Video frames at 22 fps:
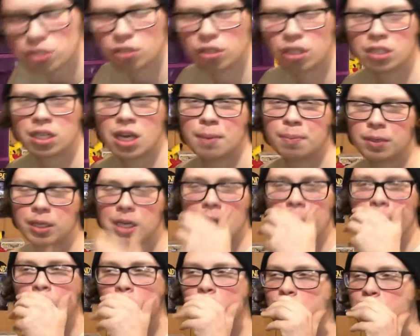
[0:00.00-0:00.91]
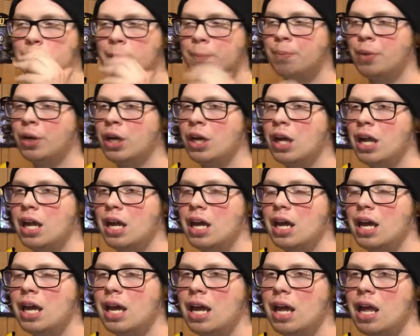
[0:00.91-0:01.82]
are the type of gamers, but
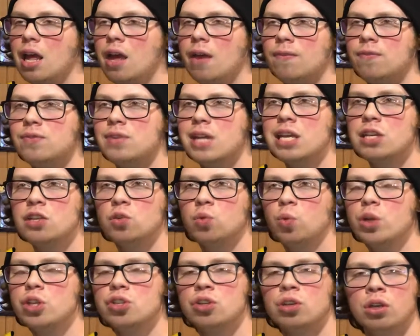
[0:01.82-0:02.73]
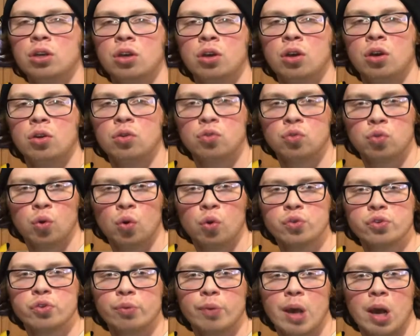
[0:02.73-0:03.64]
if they switch the
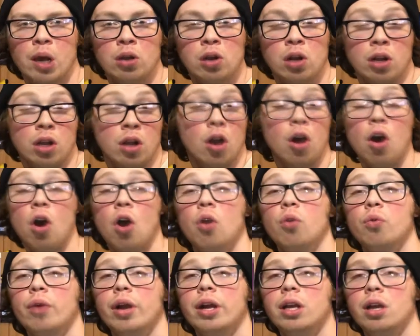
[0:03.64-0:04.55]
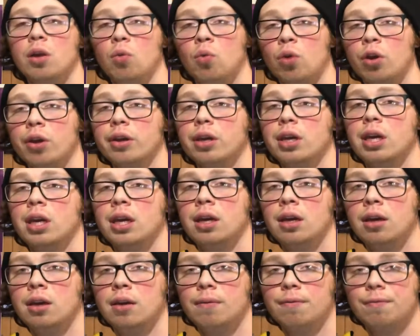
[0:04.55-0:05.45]
controls around on an already
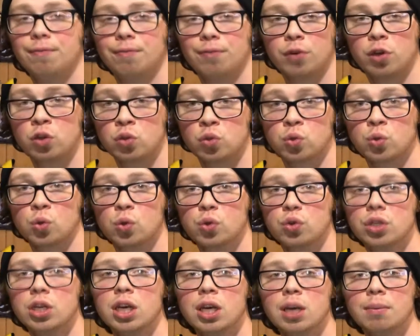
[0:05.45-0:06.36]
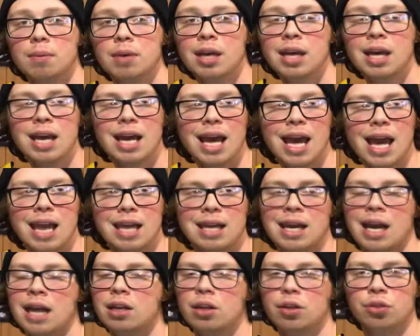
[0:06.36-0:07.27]
working control scheme, it
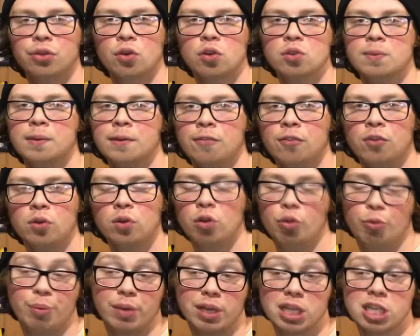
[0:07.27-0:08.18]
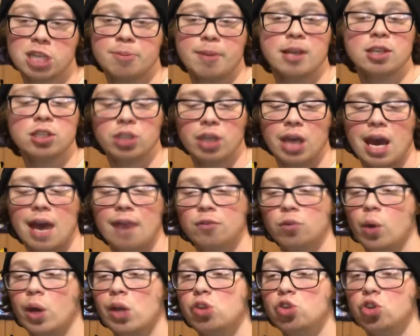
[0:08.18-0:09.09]
kind of throws me for a loop, and especially
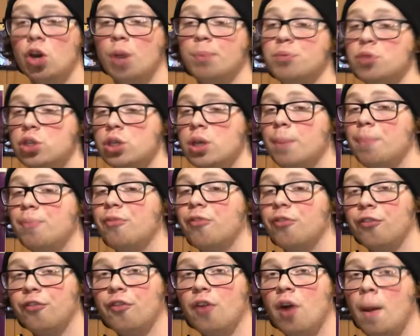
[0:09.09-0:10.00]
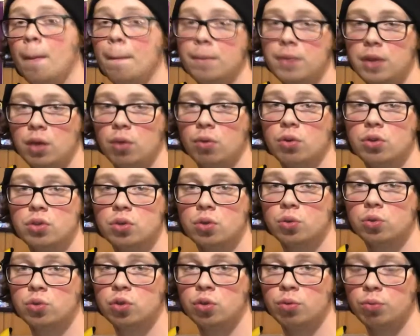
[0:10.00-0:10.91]
after I jump ship from the
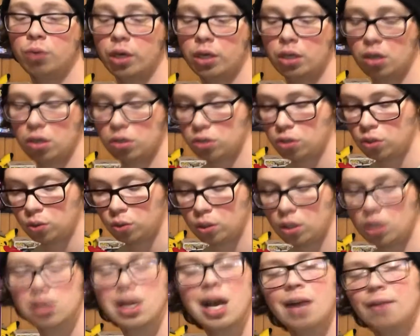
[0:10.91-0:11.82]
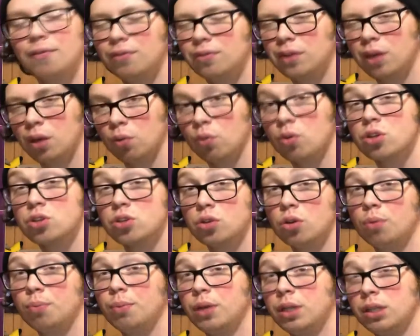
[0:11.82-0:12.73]
original Tomb Raider to, not the
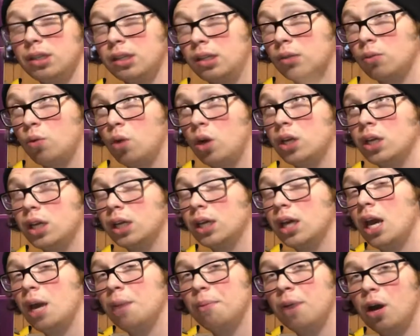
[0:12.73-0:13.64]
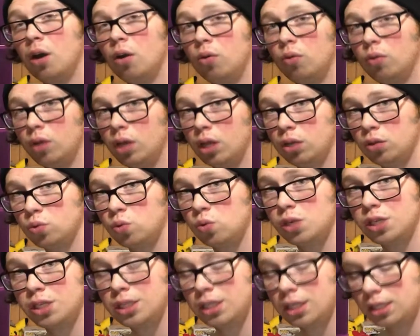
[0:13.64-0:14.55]
original, but the one that came out in
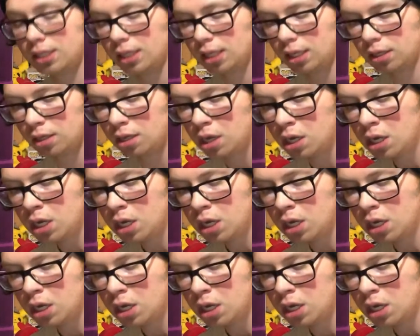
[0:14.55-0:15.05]
2016,